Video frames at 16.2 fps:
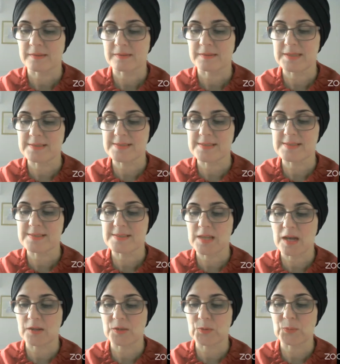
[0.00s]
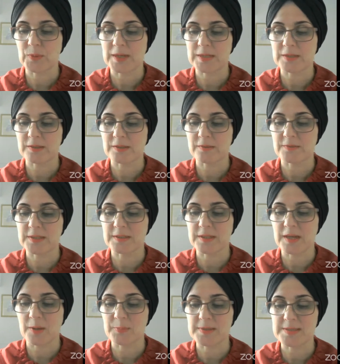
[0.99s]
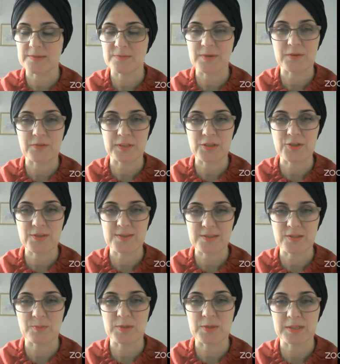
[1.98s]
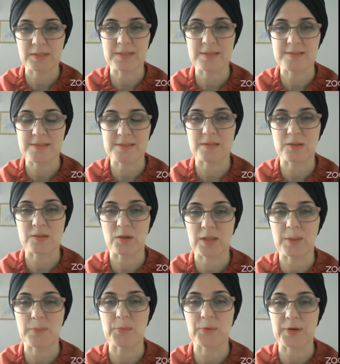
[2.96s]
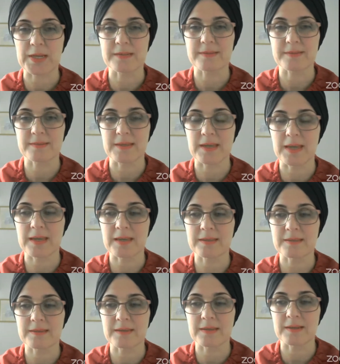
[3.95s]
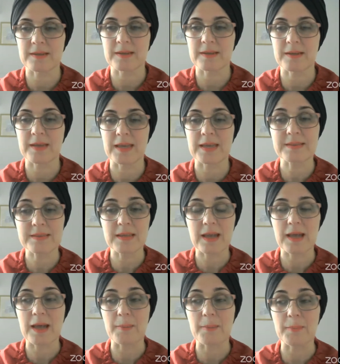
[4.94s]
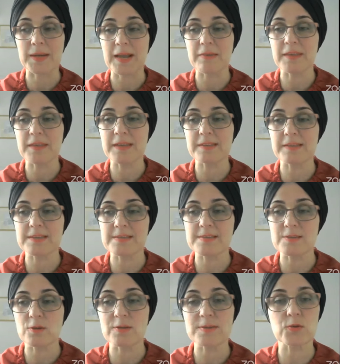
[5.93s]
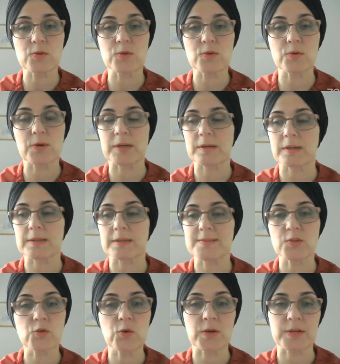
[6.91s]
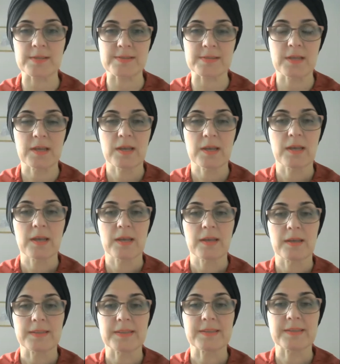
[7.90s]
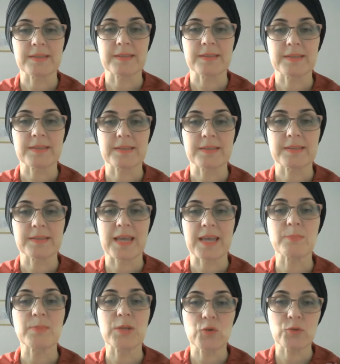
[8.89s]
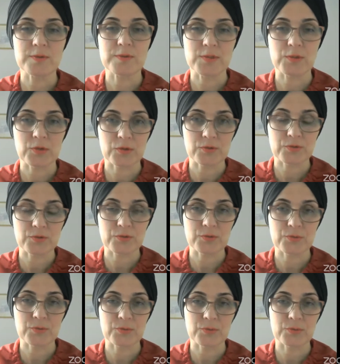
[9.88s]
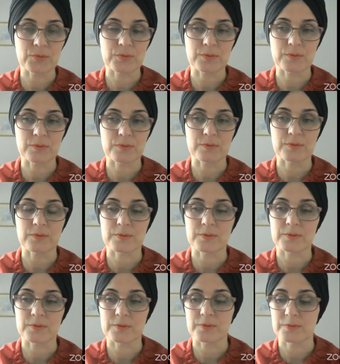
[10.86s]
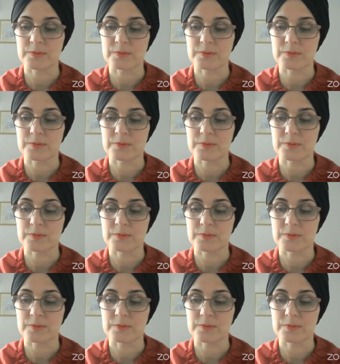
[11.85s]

this is not one of the topics where religious communities collaborate, but I think this is also a source that can use, to